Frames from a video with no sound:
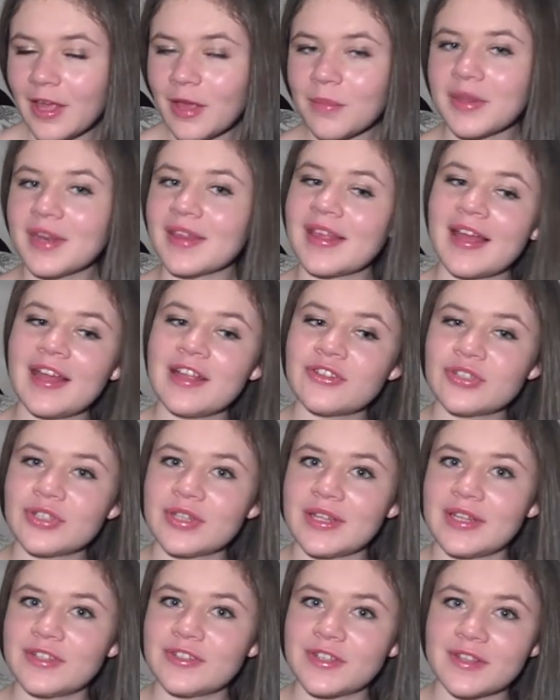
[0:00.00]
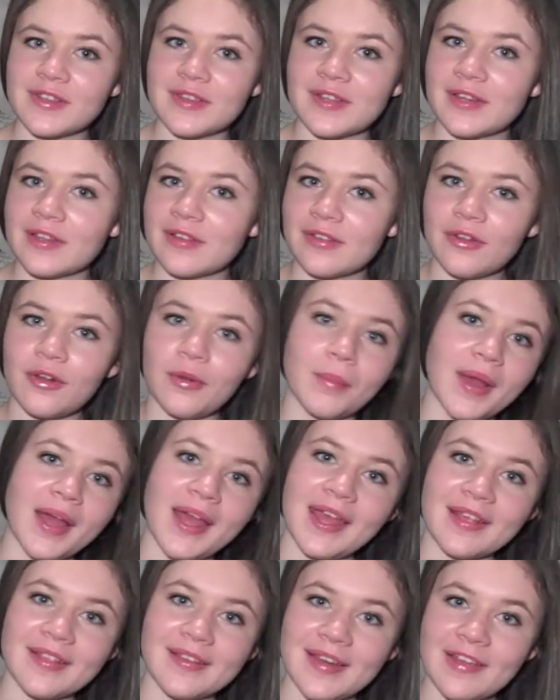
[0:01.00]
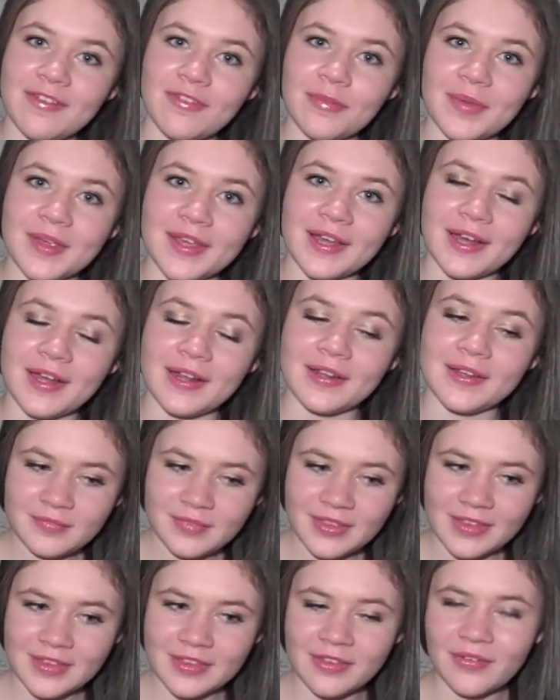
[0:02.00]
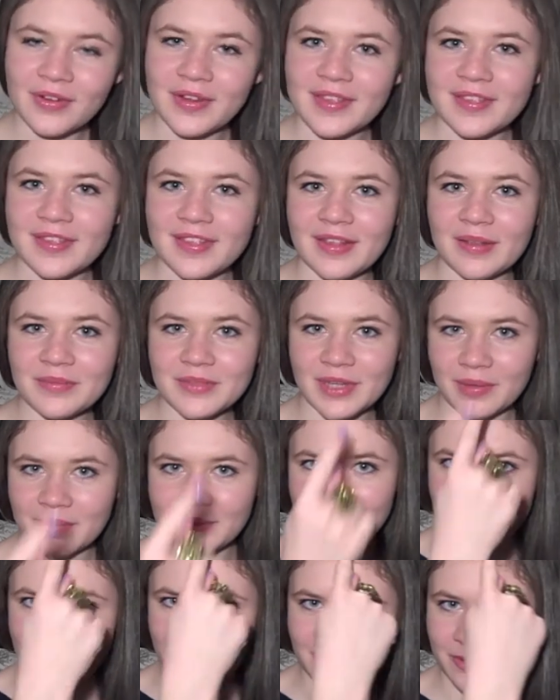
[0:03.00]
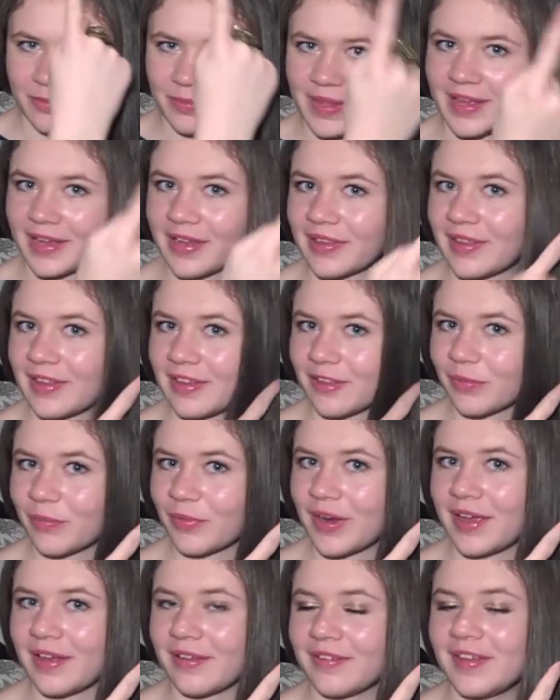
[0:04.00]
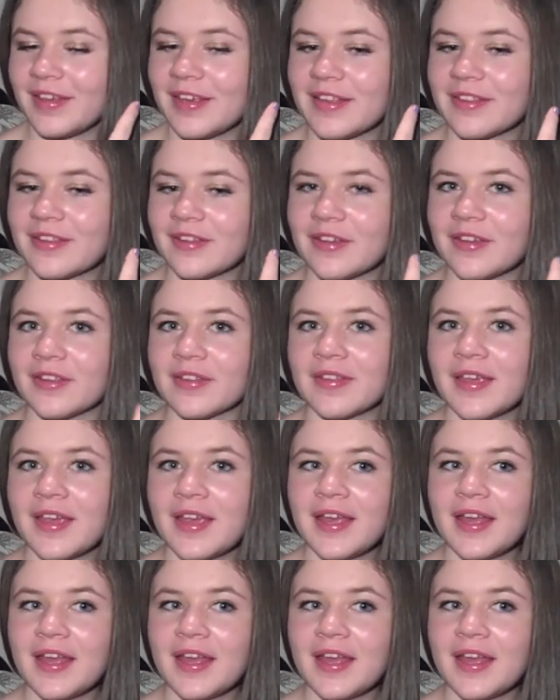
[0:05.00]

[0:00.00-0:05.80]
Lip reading: But it's actually just, it's not, my hair's never been coloured. The reason sometimes this looks black and that looks brown is because